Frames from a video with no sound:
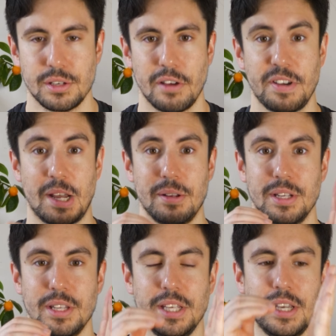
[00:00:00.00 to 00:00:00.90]
So I found
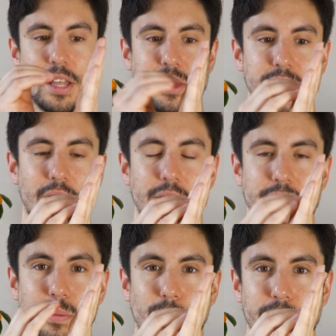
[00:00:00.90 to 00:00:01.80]
that the other side
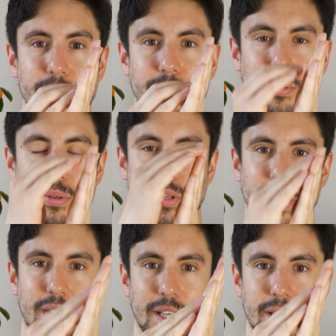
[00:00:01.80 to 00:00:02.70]
of the wheel,
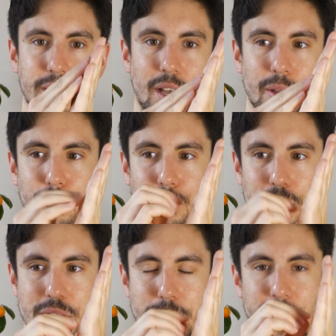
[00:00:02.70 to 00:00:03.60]
the tire wall
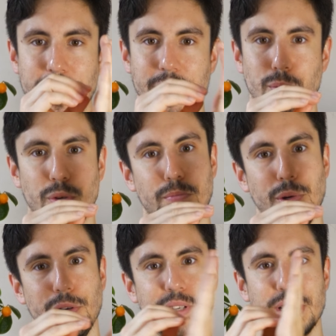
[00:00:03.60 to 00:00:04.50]
and the bead would
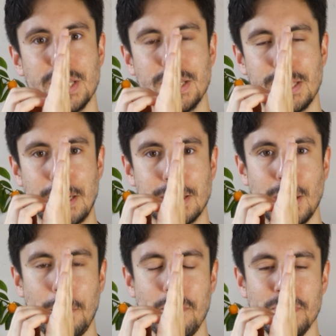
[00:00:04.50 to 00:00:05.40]
move into the
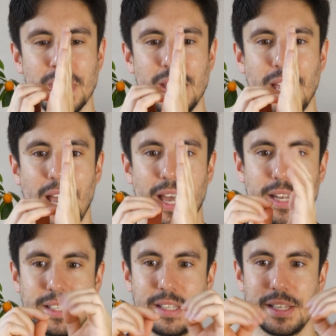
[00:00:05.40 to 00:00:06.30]
center,
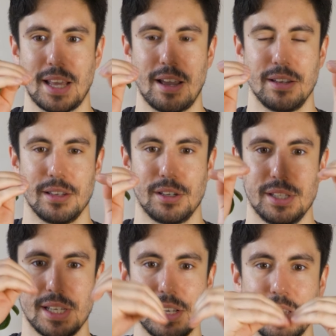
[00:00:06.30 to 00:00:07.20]
and that, because
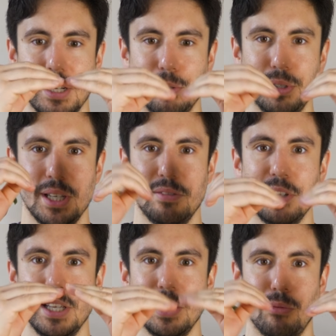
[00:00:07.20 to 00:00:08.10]
there's like a little
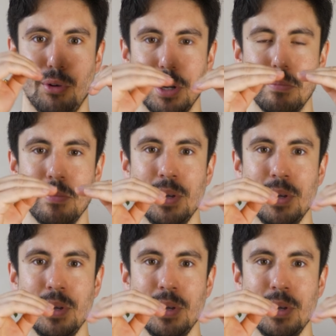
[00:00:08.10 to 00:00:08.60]
divot in the rim,